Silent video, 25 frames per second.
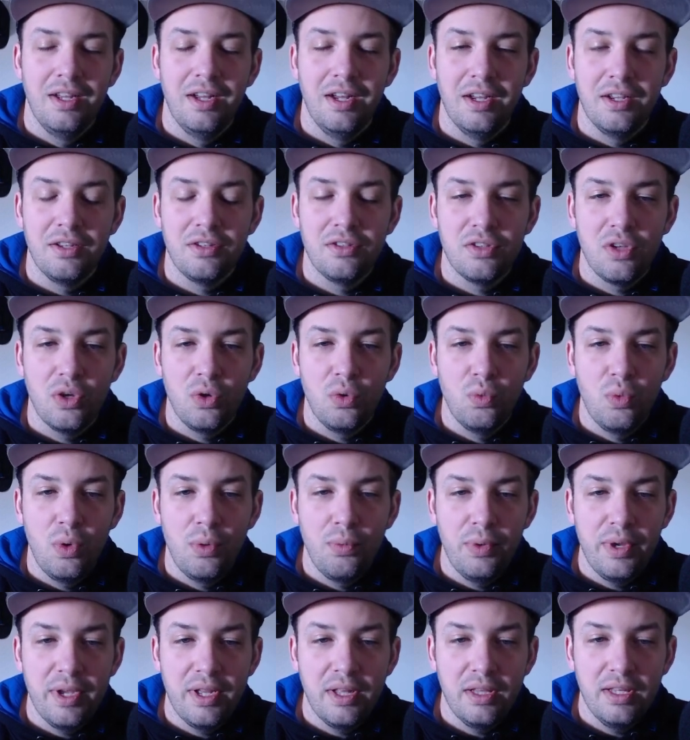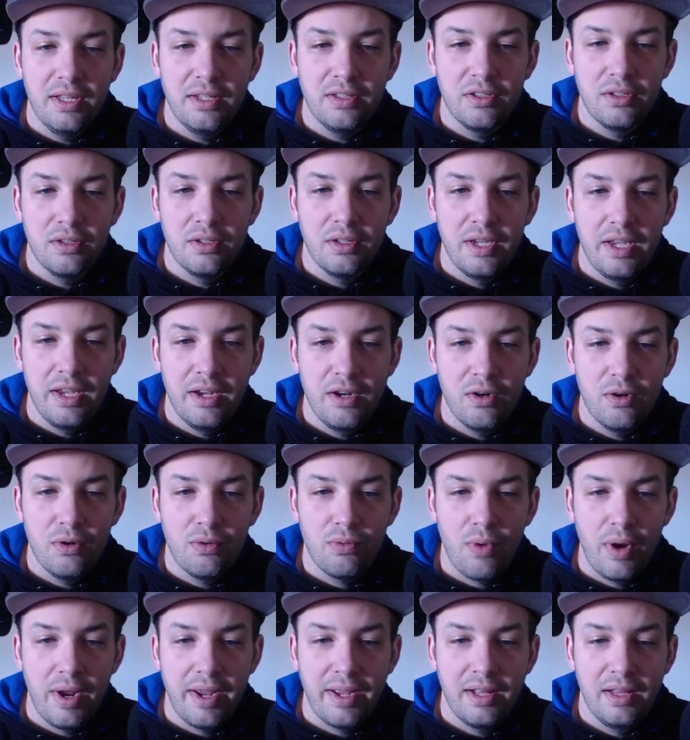Uh, so when we click here,
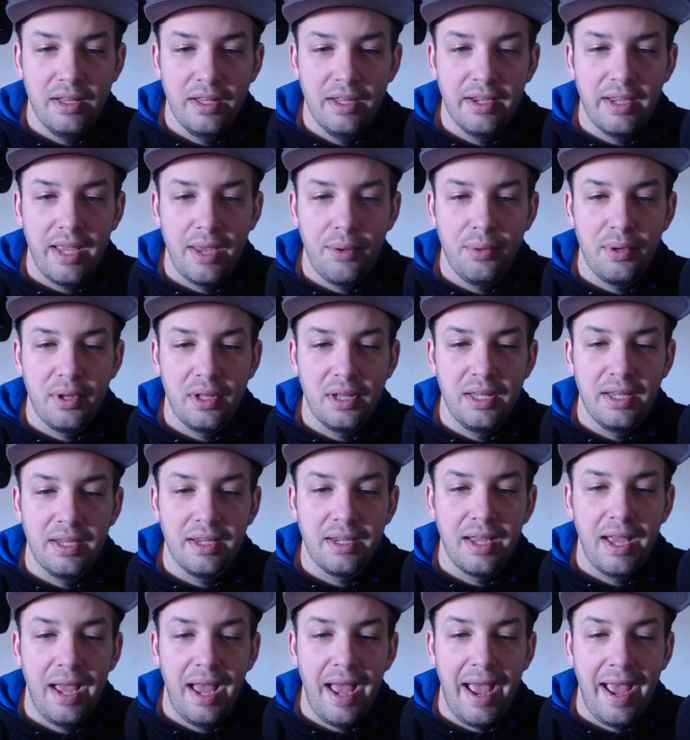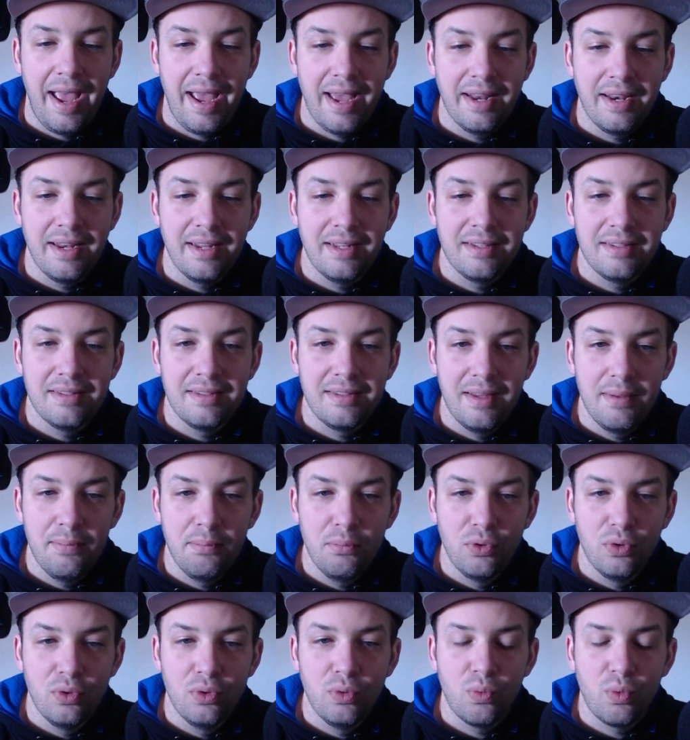right click, and we click add
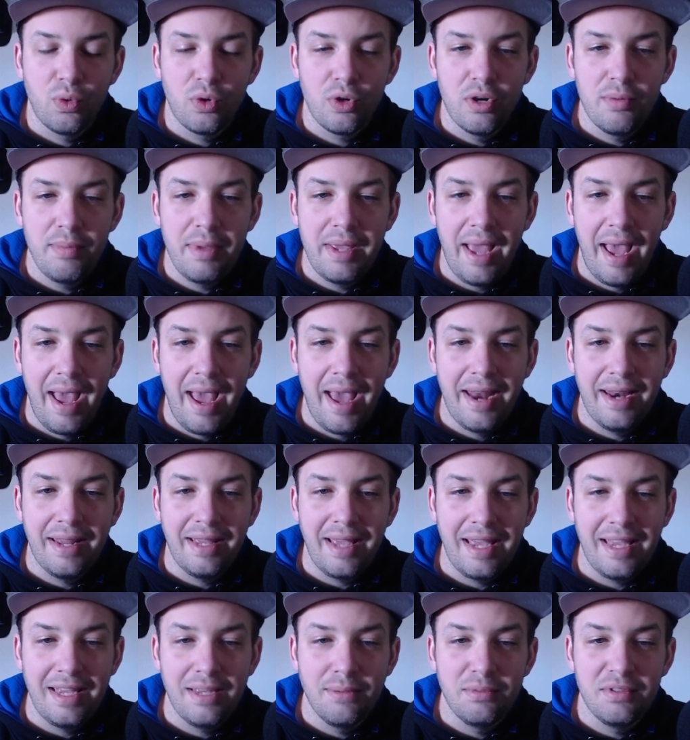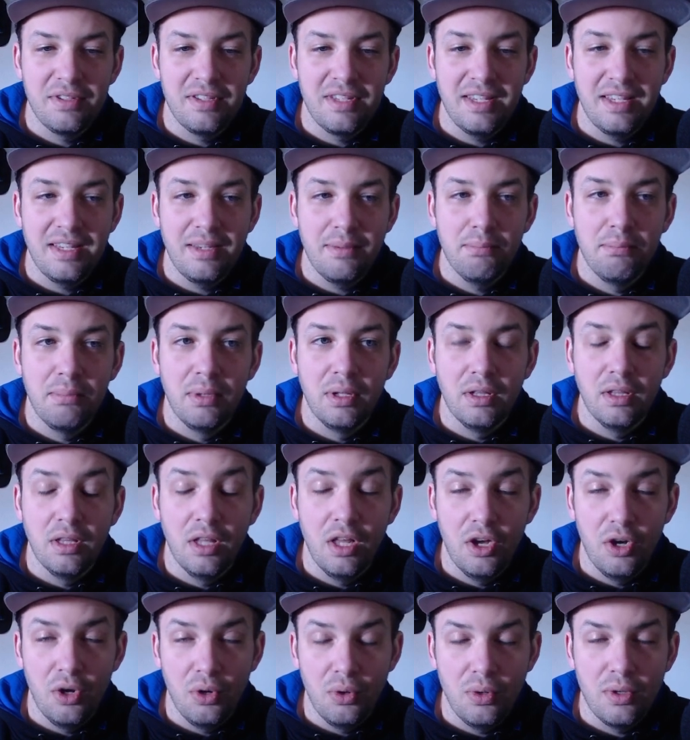symbol, we're going to be adding A M C
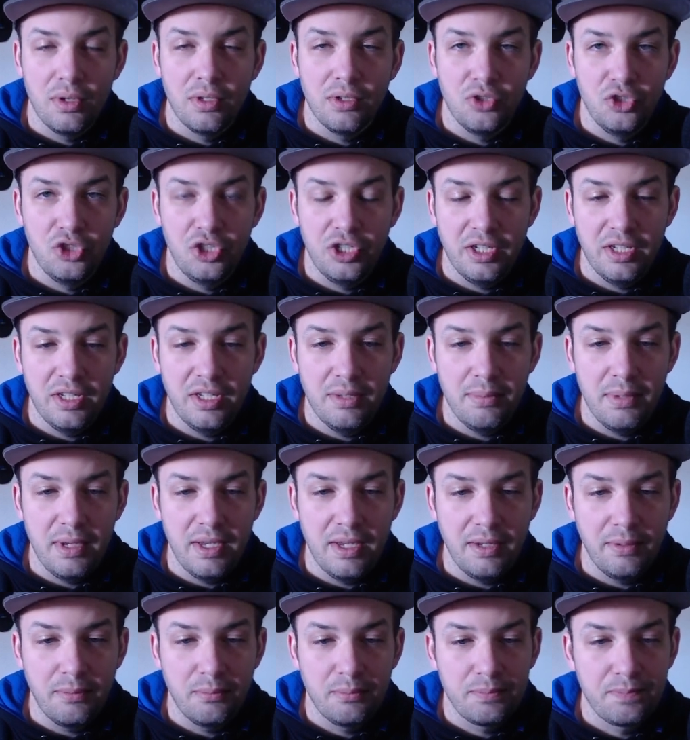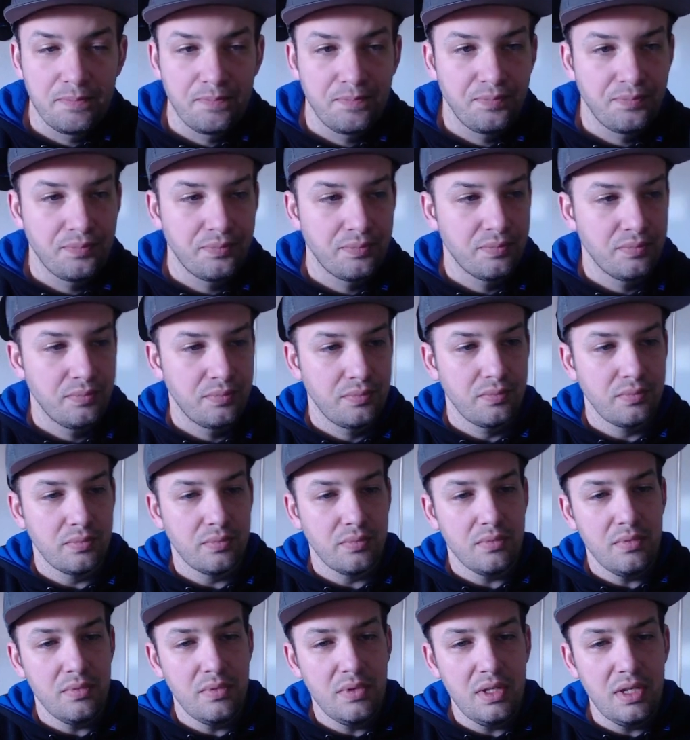below G M E.
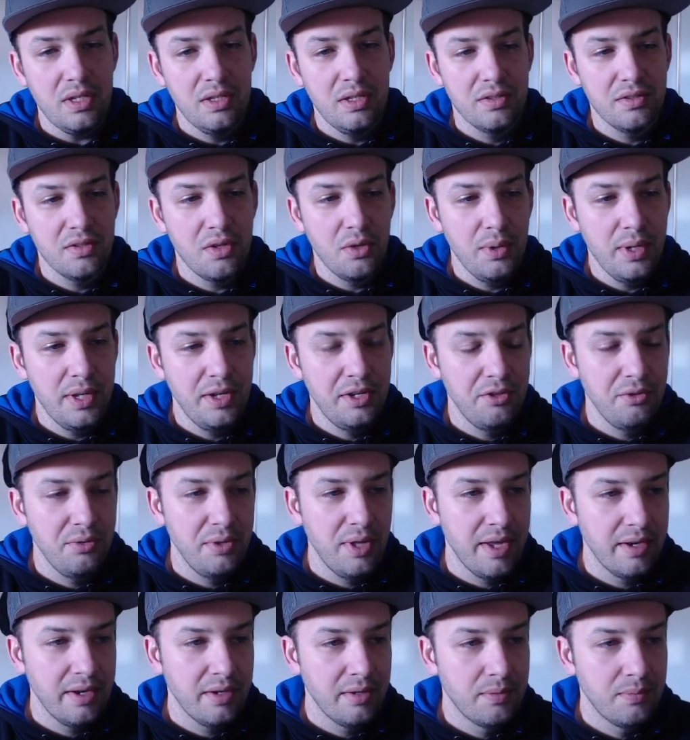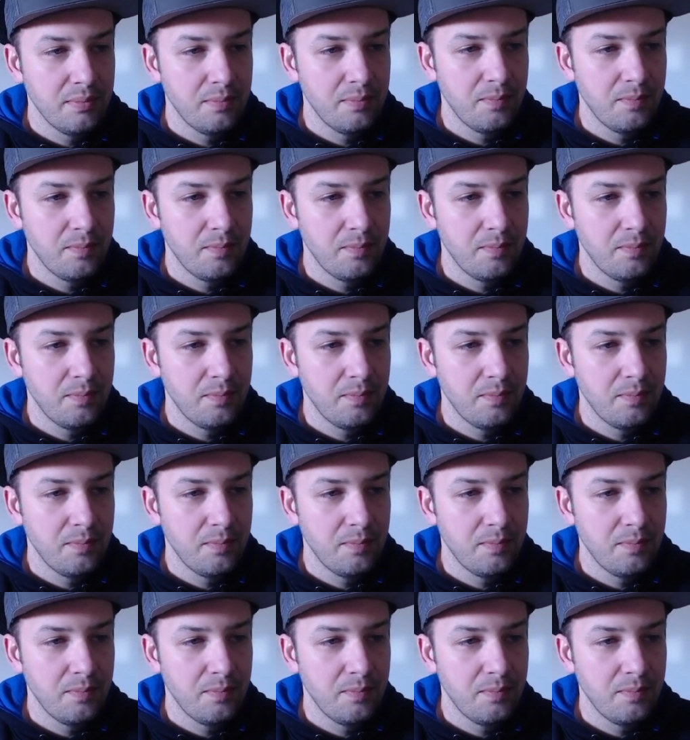Let's go ahead and do that.